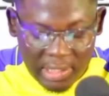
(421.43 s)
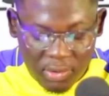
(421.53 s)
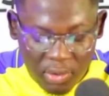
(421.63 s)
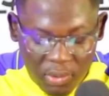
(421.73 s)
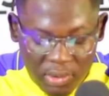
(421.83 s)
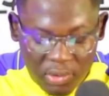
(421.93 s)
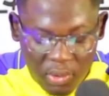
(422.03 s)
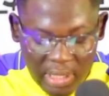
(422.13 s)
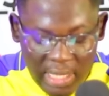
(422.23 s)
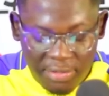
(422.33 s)
is
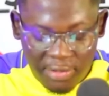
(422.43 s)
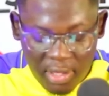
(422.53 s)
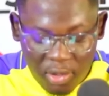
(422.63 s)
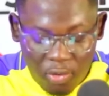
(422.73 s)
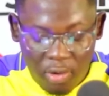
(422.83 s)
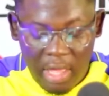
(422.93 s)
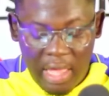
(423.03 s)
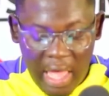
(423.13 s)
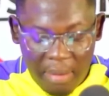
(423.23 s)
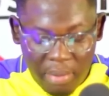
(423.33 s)
also here. Thank you.
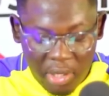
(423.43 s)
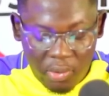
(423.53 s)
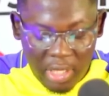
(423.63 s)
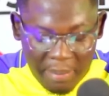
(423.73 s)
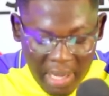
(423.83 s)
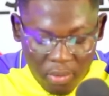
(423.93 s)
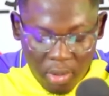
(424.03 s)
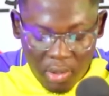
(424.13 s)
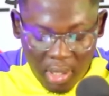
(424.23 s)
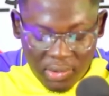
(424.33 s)
Agbenu
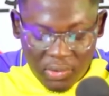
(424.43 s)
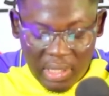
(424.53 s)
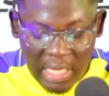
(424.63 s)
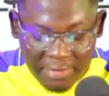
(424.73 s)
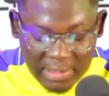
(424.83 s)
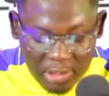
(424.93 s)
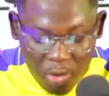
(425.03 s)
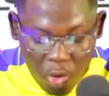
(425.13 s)
Emmanuel, you are also here. I've seen your